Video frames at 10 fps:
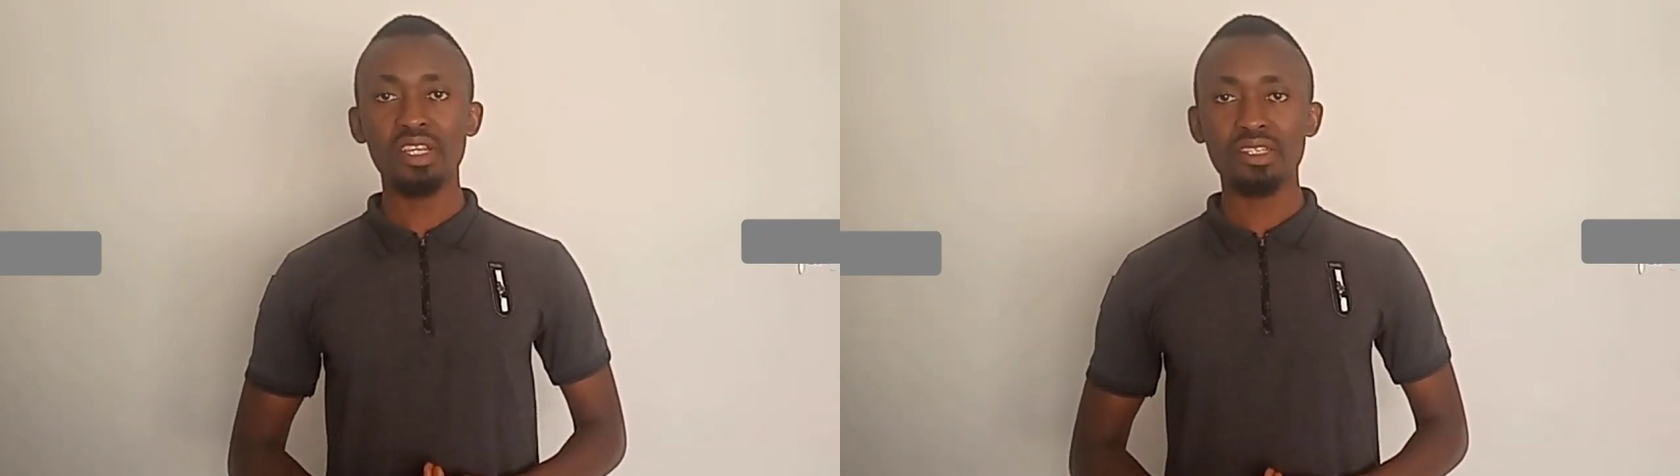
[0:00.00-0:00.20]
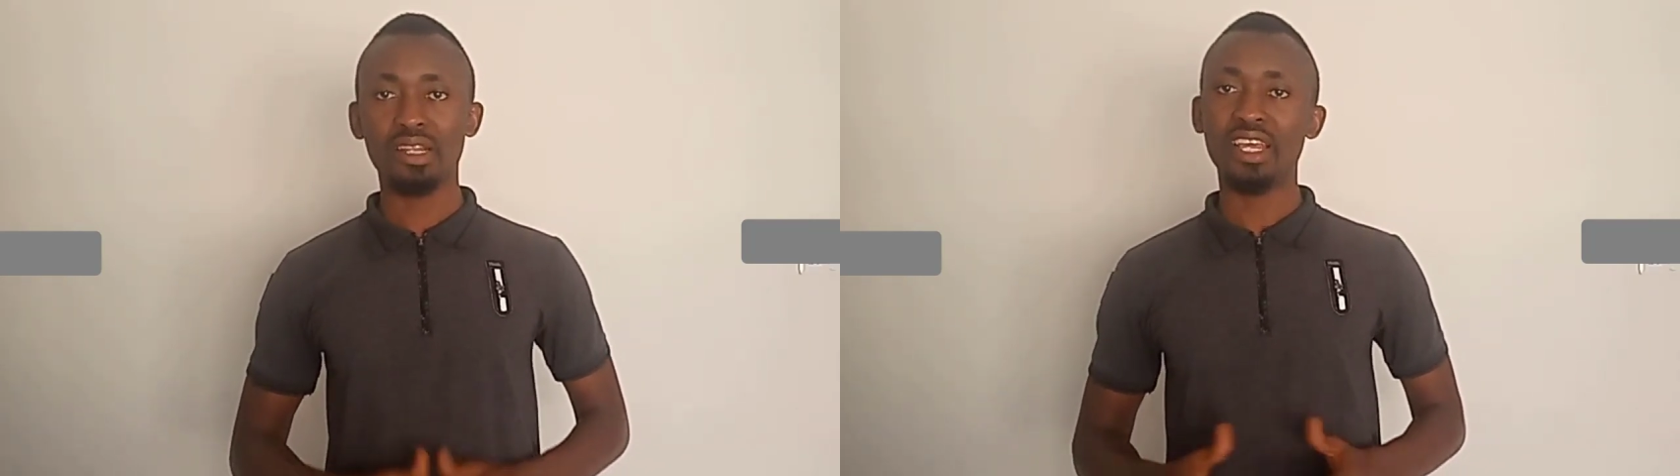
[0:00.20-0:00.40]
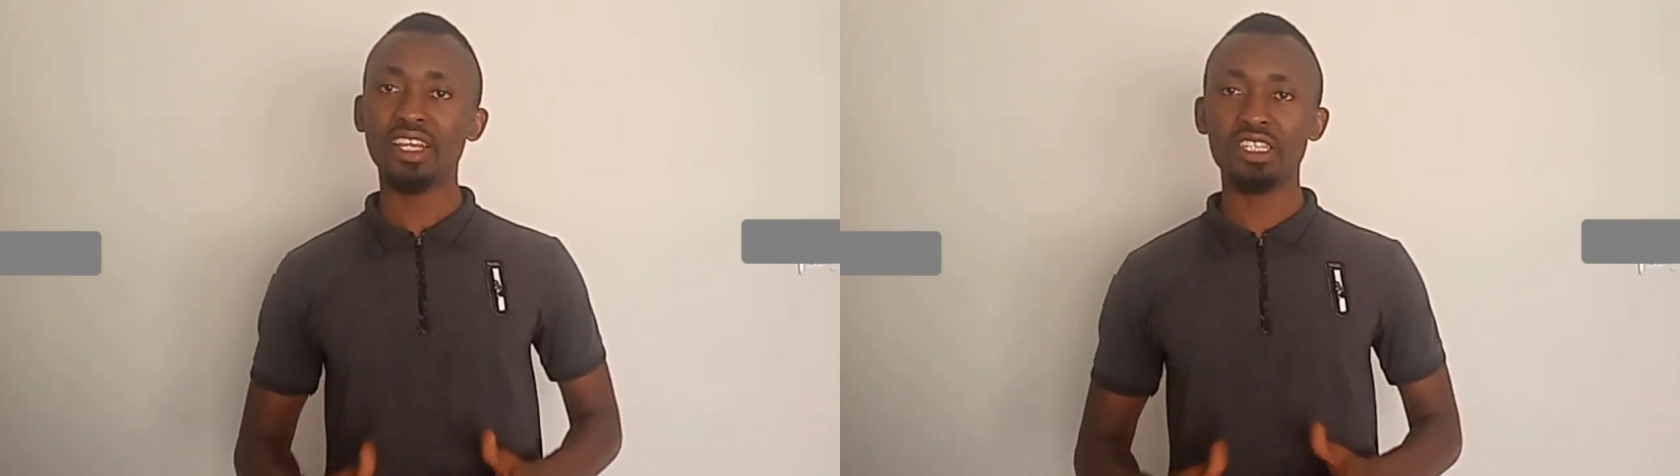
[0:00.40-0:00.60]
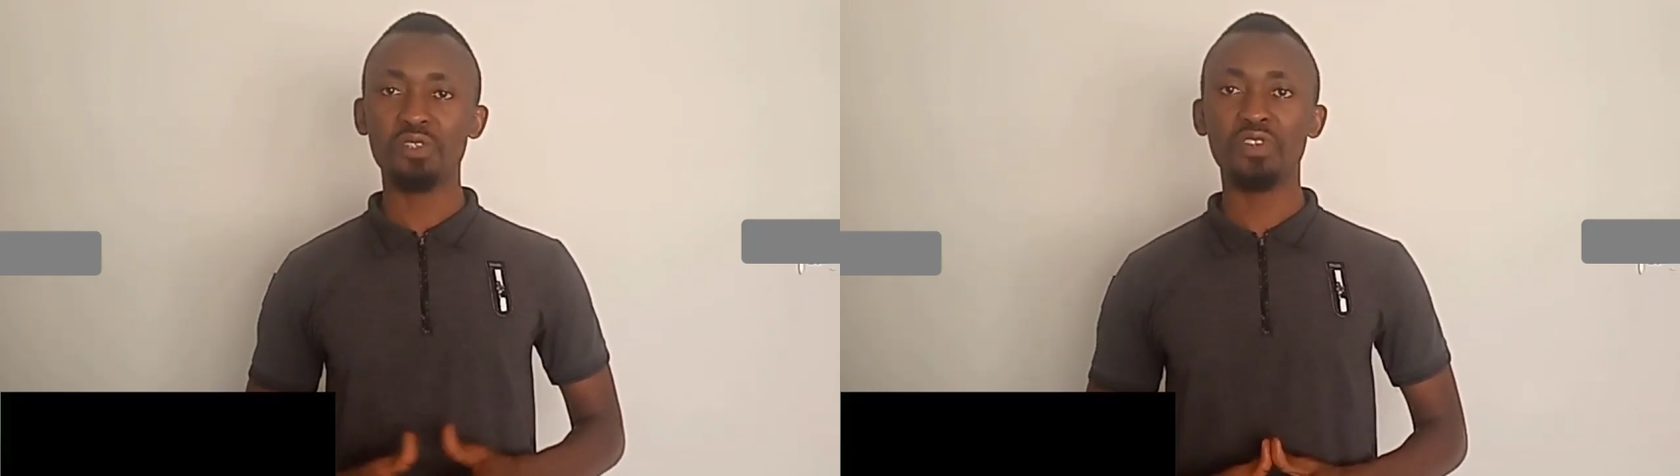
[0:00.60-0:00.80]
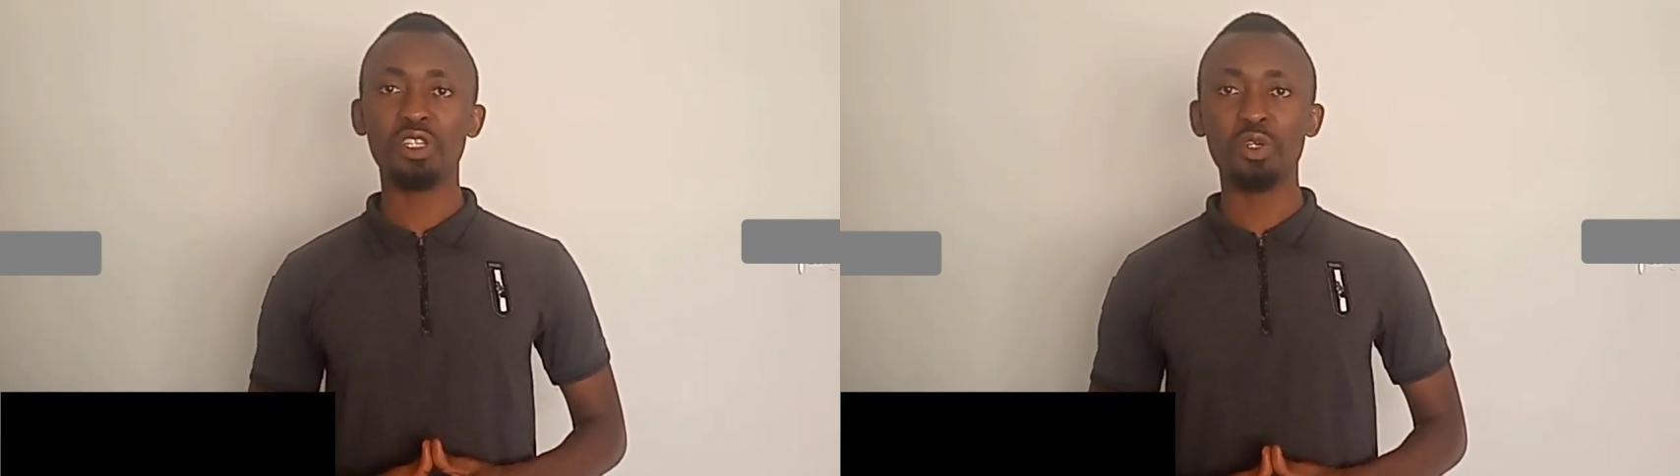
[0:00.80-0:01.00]
Please like
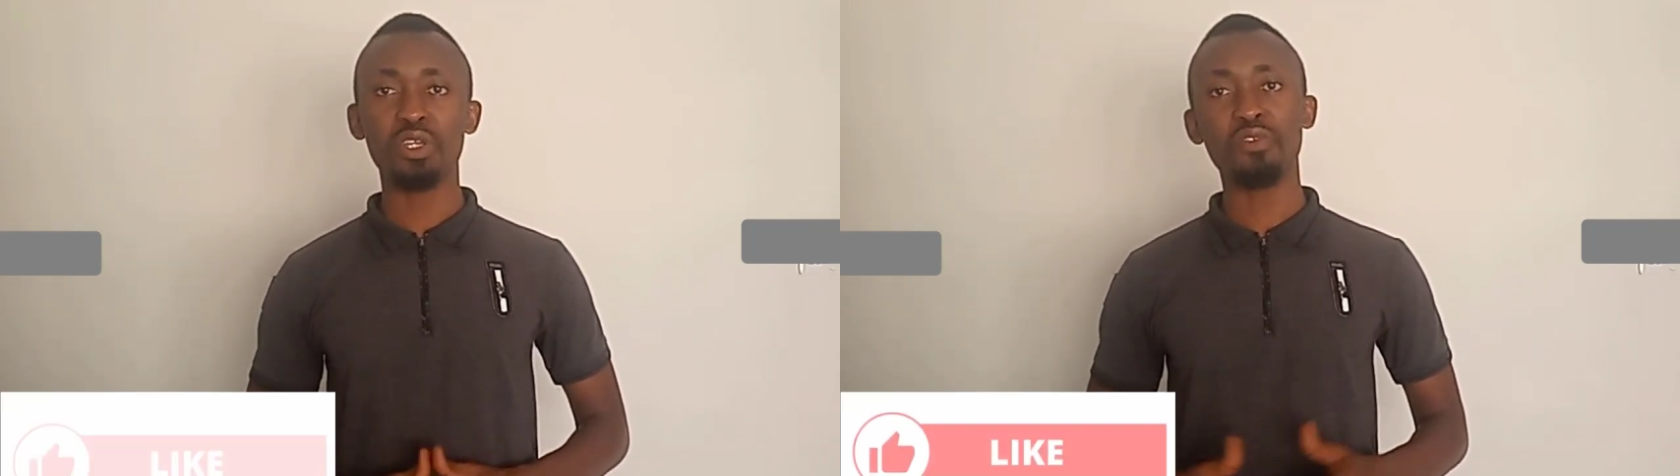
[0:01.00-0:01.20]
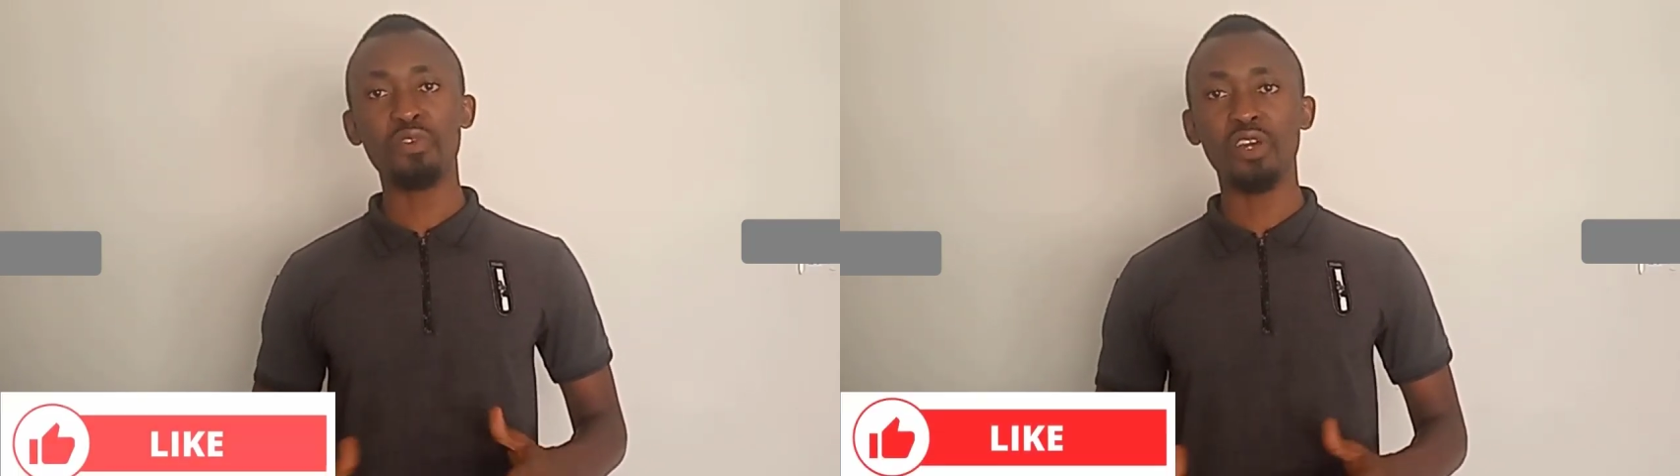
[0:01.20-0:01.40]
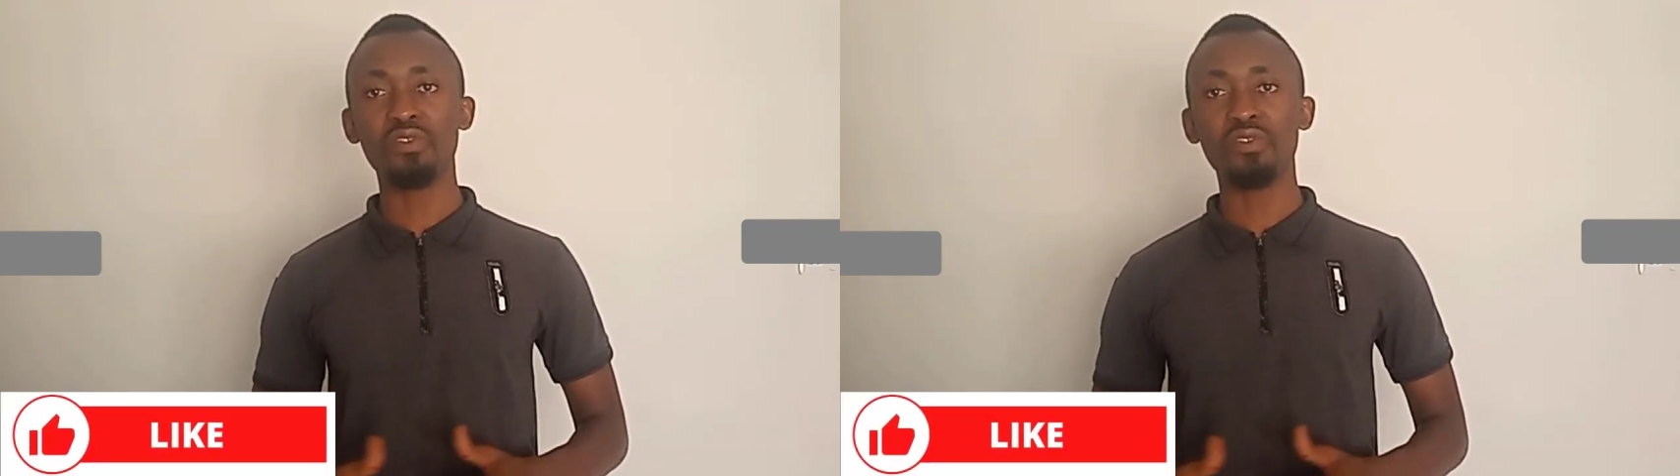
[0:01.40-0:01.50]
this video if